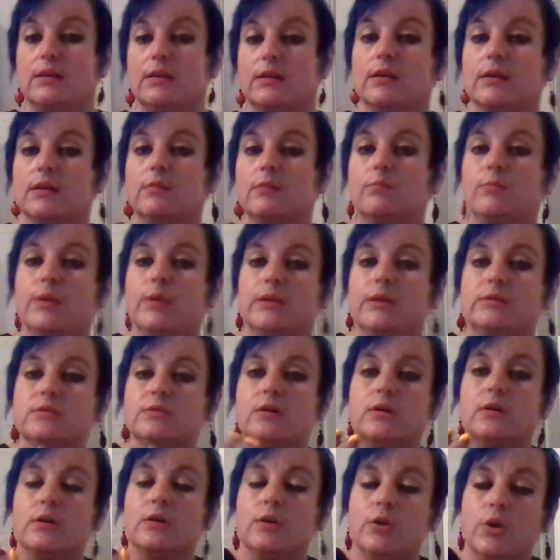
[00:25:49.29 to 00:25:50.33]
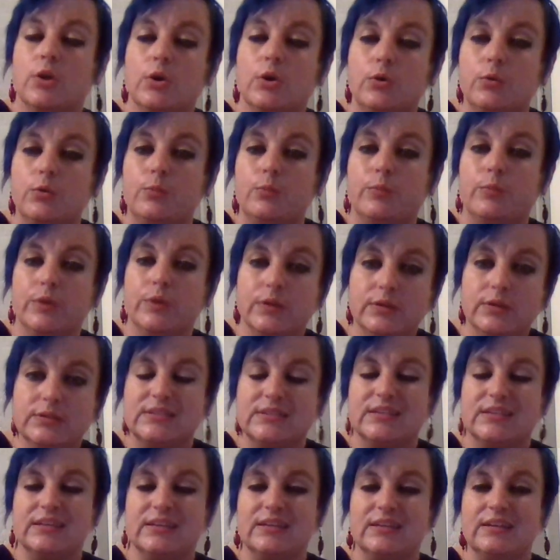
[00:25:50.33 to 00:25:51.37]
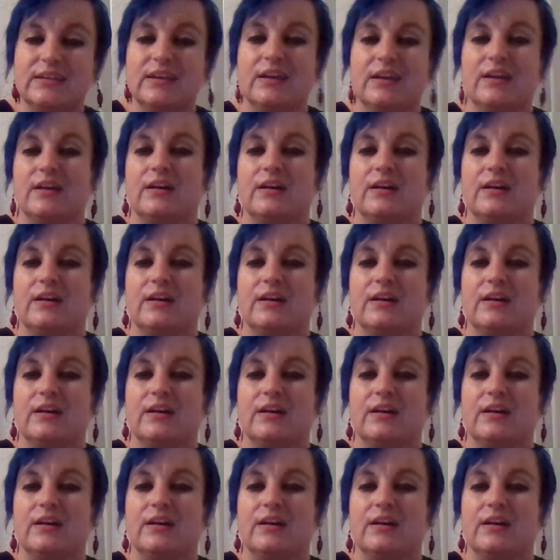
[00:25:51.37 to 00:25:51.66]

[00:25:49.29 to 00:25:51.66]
again, based on nobility,